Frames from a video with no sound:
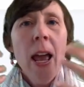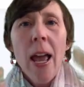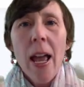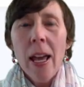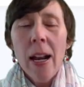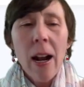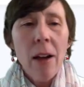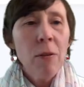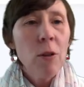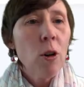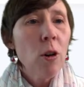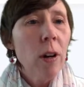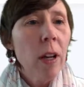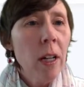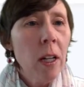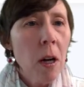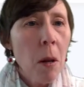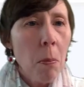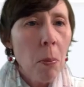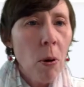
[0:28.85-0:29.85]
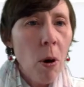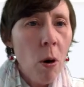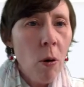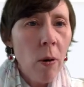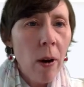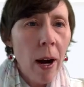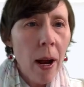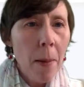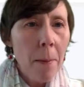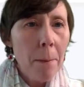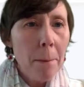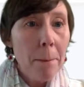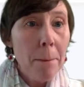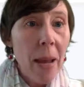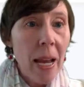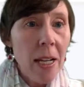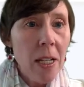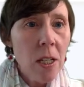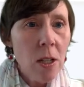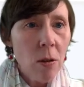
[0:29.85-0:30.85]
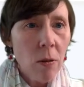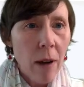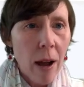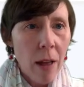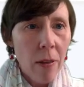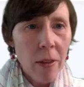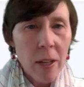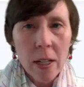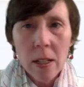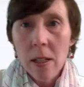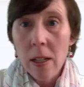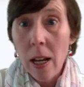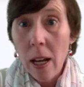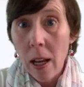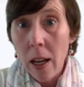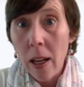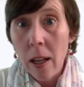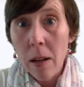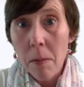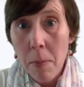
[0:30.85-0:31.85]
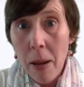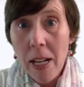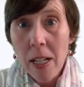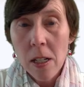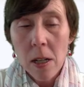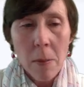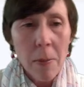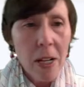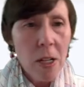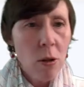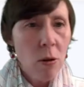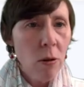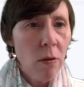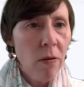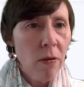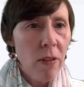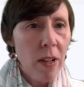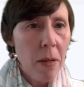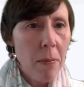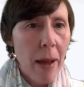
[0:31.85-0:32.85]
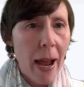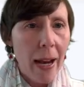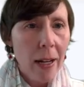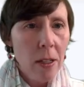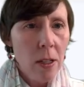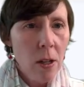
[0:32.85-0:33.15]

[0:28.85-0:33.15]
And I've created a program based around this and based on my student feedback.